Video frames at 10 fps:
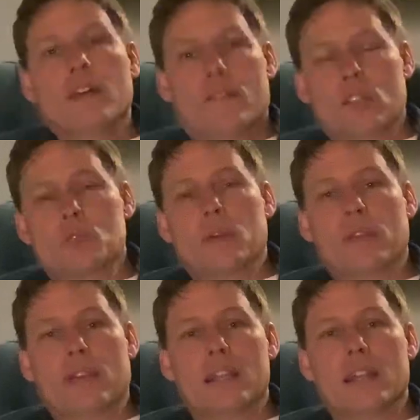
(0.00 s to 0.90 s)
first one they
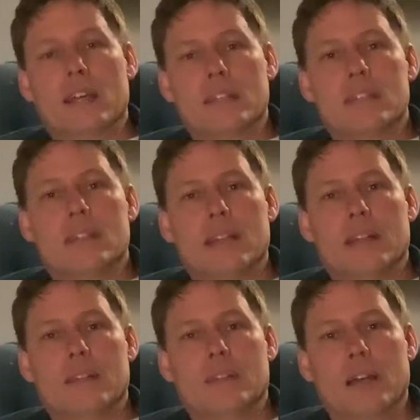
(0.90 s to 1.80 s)
recognized
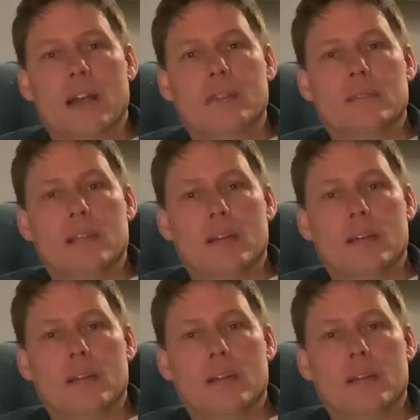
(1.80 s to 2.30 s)
and got,